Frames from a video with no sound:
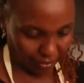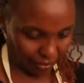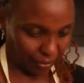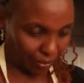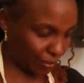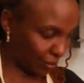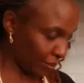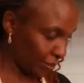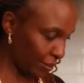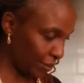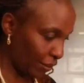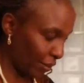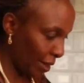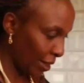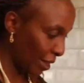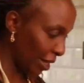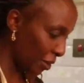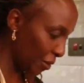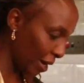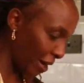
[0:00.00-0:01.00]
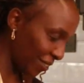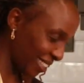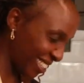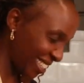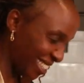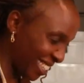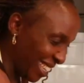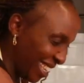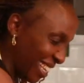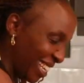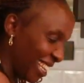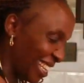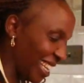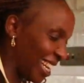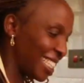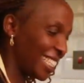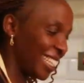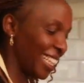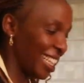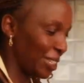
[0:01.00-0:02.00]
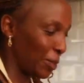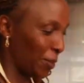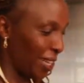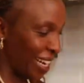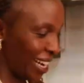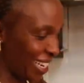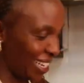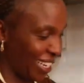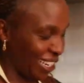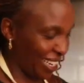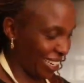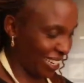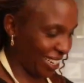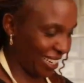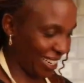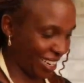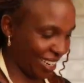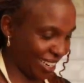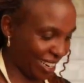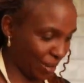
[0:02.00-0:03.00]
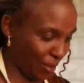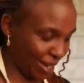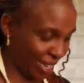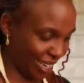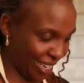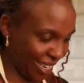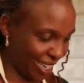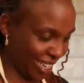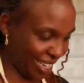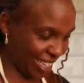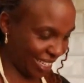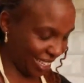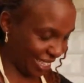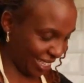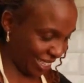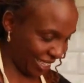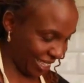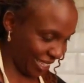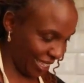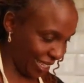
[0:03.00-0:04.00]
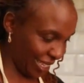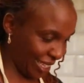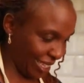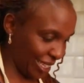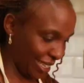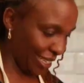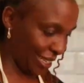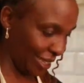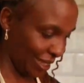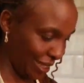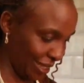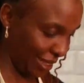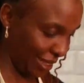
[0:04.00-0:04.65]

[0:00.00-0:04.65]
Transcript: There you have it. The last thing that we add are